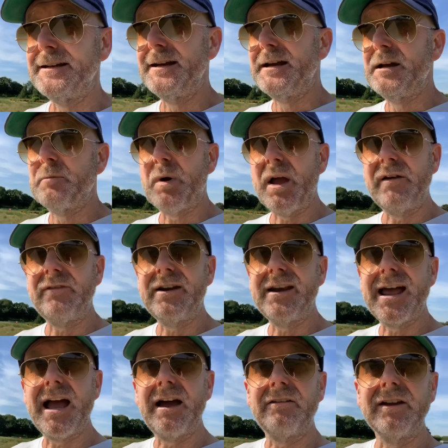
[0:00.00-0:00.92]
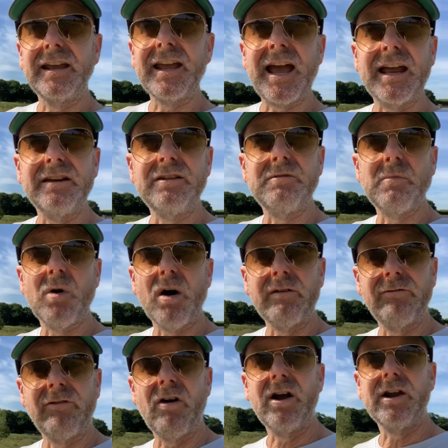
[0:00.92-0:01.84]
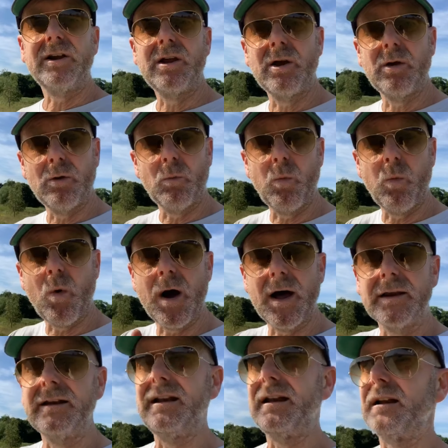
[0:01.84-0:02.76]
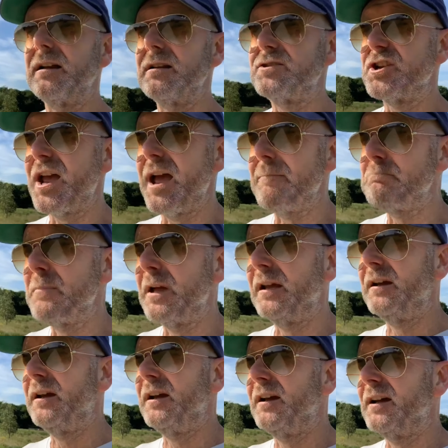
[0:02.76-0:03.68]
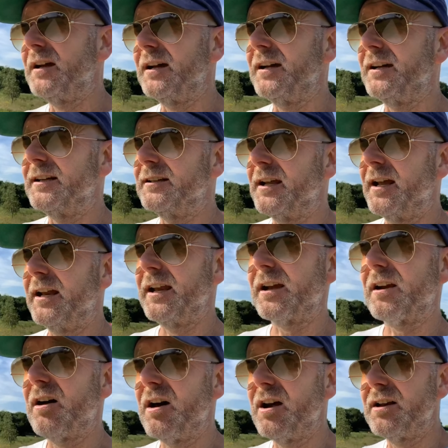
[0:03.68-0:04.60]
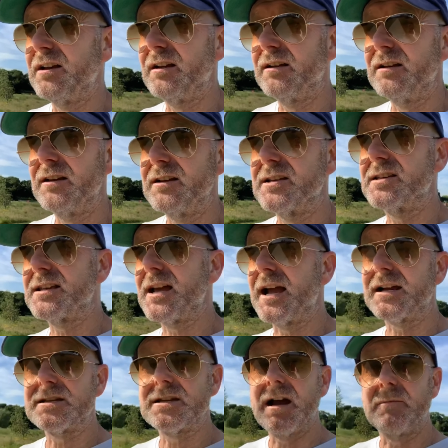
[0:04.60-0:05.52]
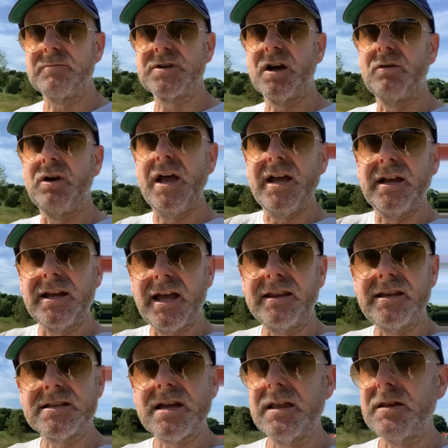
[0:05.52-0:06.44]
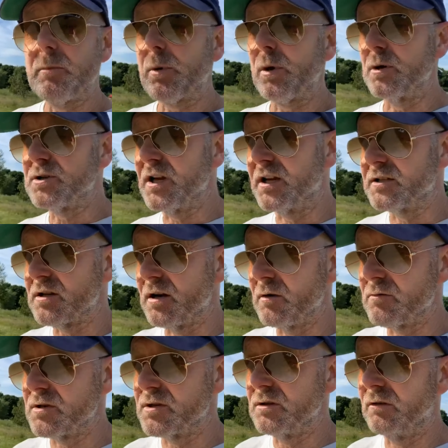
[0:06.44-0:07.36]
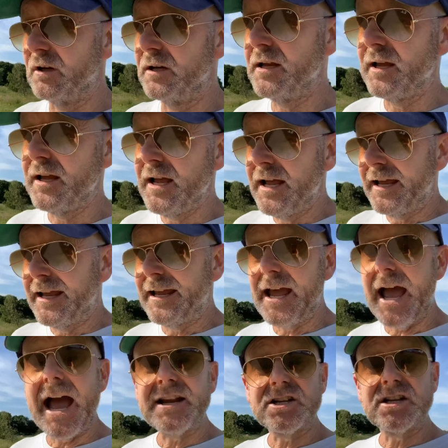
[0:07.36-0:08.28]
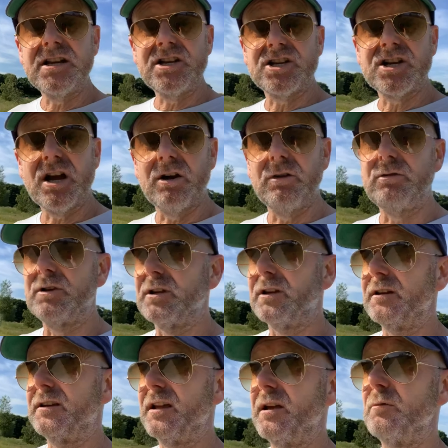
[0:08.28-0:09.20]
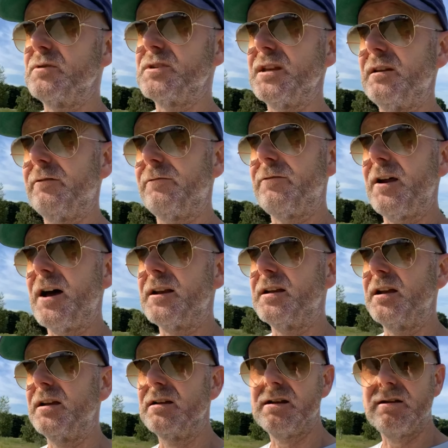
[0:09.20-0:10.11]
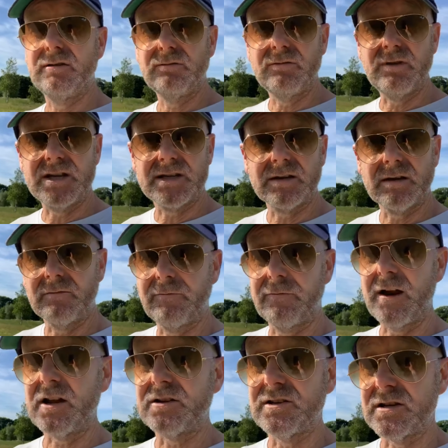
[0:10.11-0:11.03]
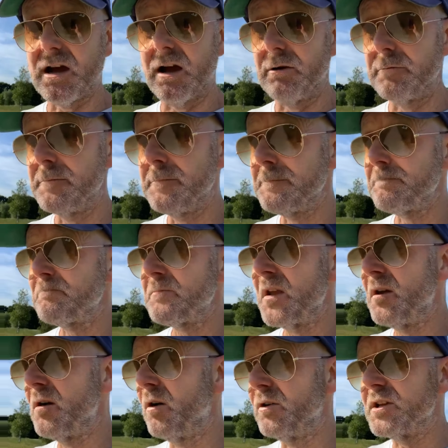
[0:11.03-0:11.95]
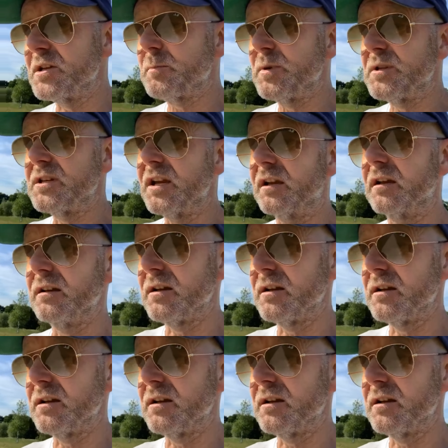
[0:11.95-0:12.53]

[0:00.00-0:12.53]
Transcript: but every now and again you might find one little gem and, and it kind of stacks up so yeah this other project i was doing it actually showed that it was in a flood risk flood zone on this particular